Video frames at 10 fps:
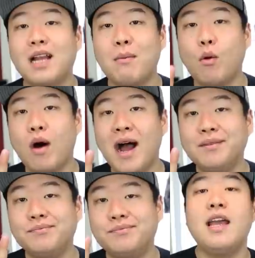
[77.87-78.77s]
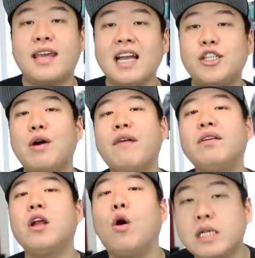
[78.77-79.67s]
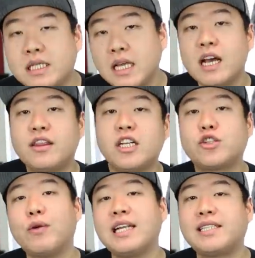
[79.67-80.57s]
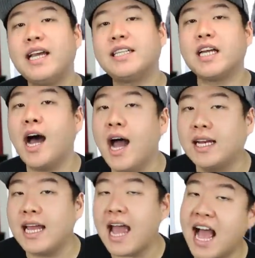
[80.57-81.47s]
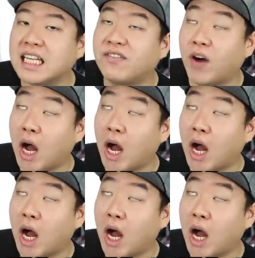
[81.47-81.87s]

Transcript: Number one, in case you haven't noticed, the dress is ugly as